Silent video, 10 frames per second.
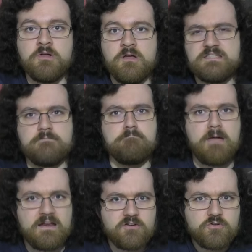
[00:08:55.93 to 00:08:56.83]
Is it
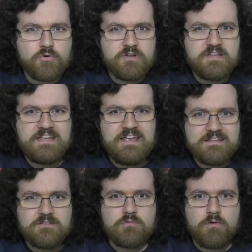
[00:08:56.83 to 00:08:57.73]
mandatory to
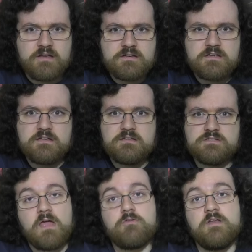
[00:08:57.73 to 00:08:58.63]
get the
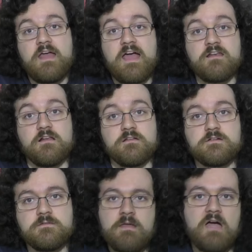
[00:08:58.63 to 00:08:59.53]
ratings? How do they handle it?
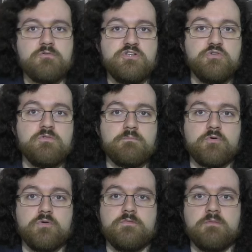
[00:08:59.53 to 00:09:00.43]
How would you
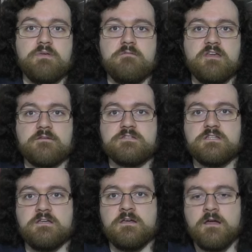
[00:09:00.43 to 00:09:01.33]
improve the
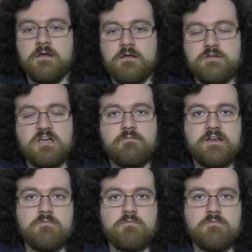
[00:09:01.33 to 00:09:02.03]
BBFC? Do you have any